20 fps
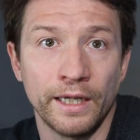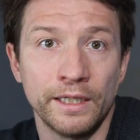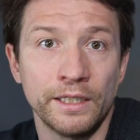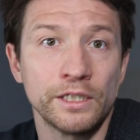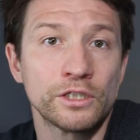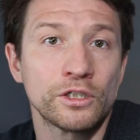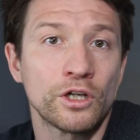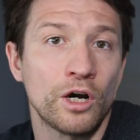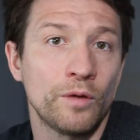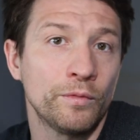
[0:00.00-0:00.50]
It
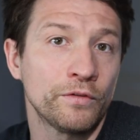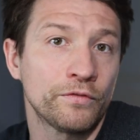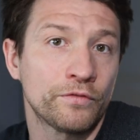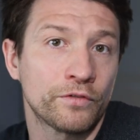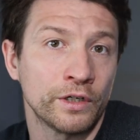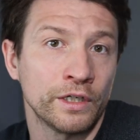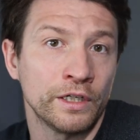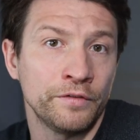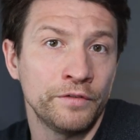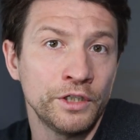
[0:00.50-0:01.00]
is common
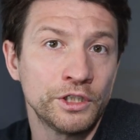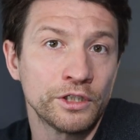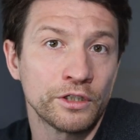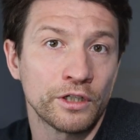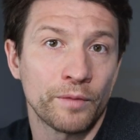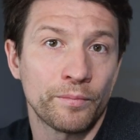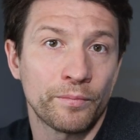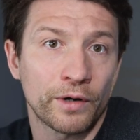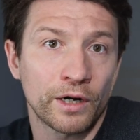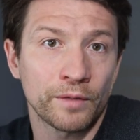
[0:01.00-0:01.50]
for
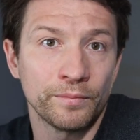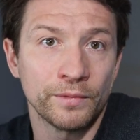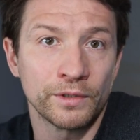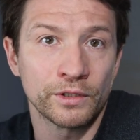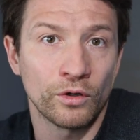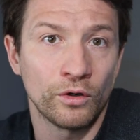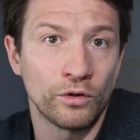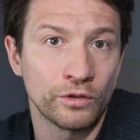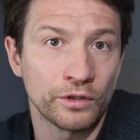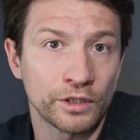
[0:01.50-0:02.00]
individual
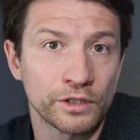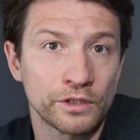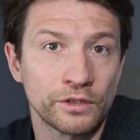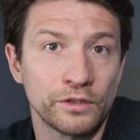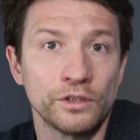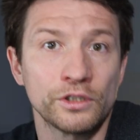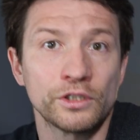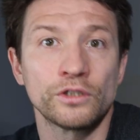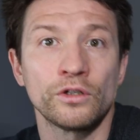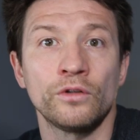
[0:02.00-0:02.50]
apartment owners
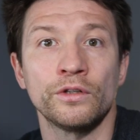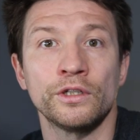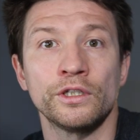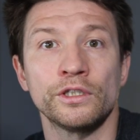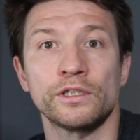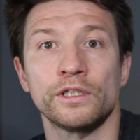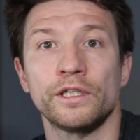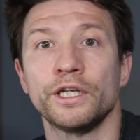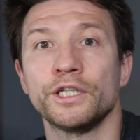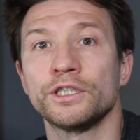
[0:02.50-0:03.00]
to install
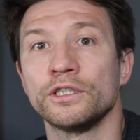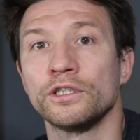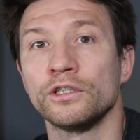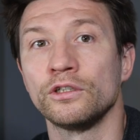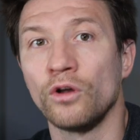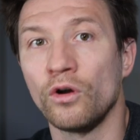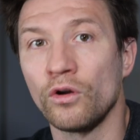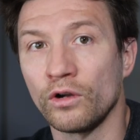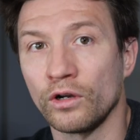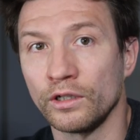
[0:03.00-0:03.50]

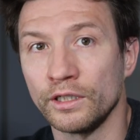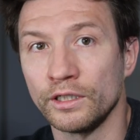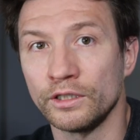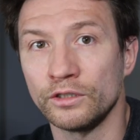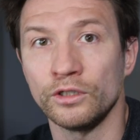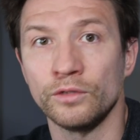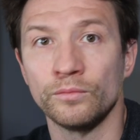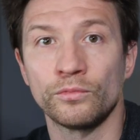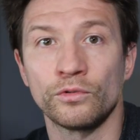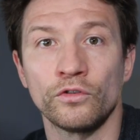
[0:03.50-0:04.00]
insulation locally
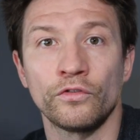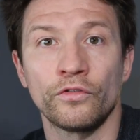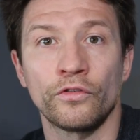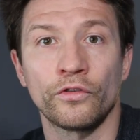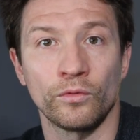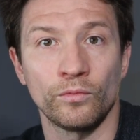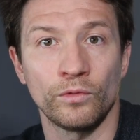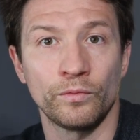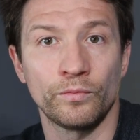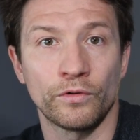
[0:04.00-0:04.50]
to improve
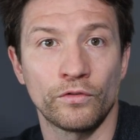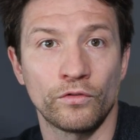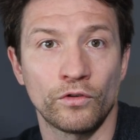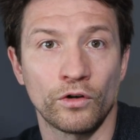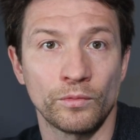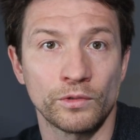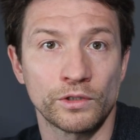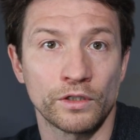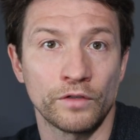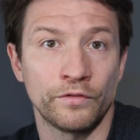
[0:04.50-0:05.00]
thermal
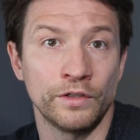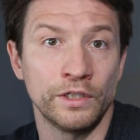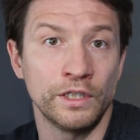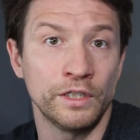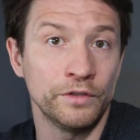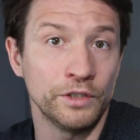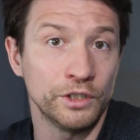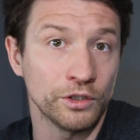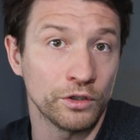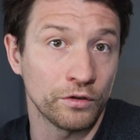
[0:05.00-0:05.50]
performance of
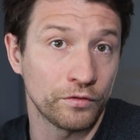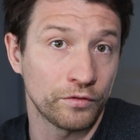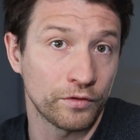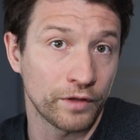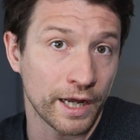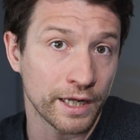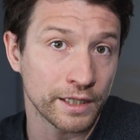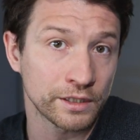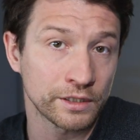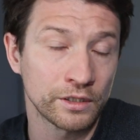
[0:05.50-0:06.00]
individual
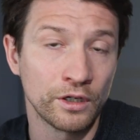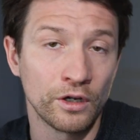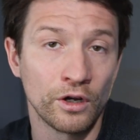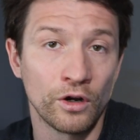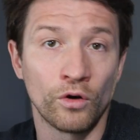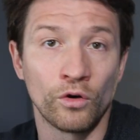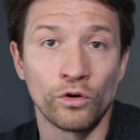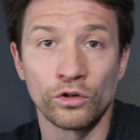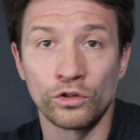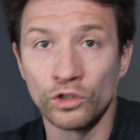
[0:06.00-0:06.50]
flats
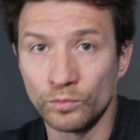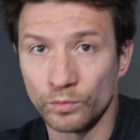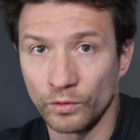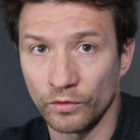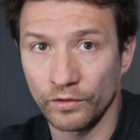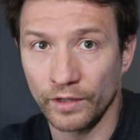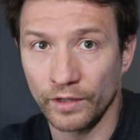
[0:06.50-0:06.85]
or group of